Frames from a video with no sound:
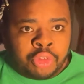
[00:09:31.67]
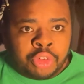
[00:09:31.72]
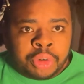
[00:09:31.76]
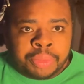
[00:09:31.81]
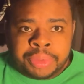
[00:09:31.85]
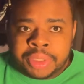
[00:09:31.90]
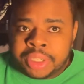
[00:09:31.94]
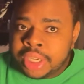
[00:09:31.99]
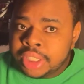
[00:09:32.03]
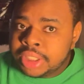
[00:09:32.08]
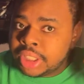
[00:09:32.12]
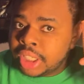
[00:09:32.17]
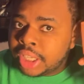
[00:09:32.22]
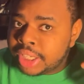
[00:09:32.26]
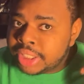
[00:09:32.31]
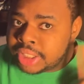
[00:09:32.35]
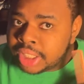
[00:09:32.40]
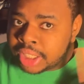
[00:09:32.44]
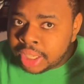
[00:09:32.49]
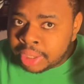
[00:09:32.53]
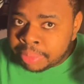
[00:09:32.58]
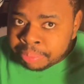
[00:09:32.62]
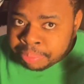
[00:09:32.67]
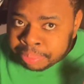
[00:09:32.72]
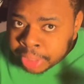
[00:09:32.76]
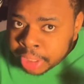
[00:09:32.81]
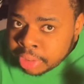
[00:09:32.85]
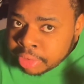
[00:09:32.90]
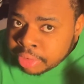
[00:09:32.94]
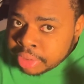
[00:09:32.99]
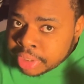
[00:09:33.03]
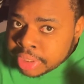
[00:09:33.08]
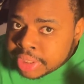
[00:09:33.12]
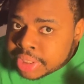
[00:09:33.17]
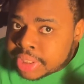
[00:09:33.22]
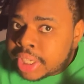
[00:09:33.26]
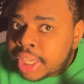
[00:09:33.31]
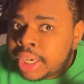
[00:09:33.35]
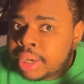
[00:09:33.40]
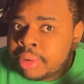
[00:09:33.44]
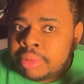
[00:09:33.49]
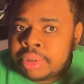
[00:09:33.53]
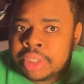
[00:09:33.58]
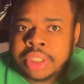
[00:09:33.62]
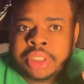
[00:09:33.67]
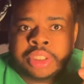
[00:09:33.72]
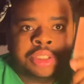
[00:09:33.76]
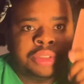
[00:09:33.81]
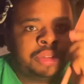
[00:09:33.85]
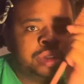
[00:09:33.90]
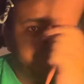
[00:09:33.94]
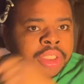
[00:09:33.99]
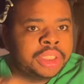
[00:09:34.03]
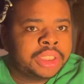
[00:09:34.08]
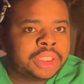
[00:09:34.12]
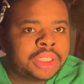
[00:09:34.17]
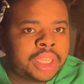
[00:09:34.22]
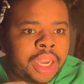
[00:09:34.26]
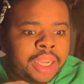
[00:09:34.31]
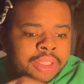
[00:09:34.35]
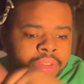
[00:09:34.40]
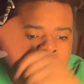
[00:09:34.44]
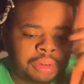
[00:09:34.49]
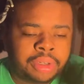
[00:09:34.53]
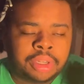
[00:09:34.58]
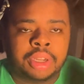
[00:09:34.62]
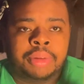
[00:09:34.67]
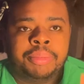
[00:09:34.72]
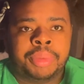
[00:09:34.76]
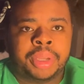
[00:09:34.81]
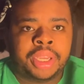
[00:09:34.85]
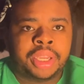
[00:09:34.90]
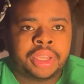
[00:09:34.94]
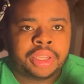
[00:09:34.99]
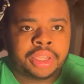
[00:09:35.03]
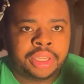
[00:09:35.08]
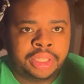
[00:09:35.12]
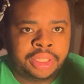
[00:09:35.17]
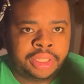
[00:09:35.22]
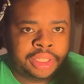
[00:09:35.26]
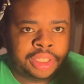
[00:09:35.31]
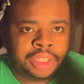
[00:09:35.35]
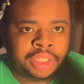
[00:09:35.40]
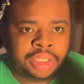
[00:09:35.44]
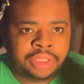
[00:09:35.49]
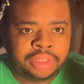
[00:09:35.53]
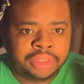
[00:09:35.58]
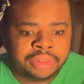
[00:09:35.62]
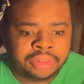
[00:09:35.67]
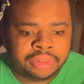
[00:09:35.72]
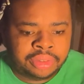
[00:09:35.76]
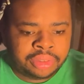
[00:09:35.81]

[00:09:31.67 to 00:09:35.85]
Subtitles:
Because the light's a lot better on this side, I'm going to do this side, then I'm going to come back, and then